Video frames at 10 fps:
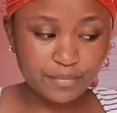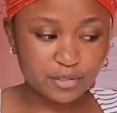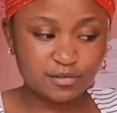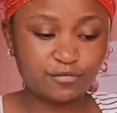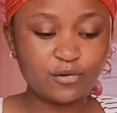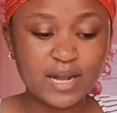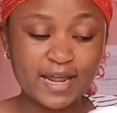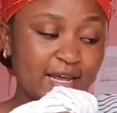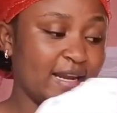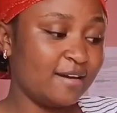beautiful
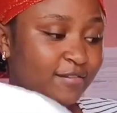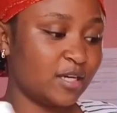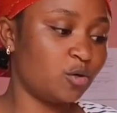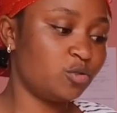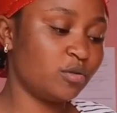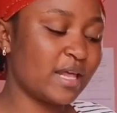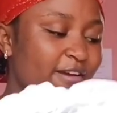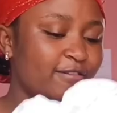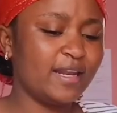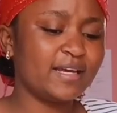and I love the cotton.
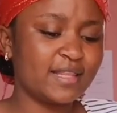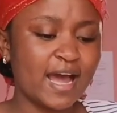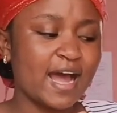I feel like they're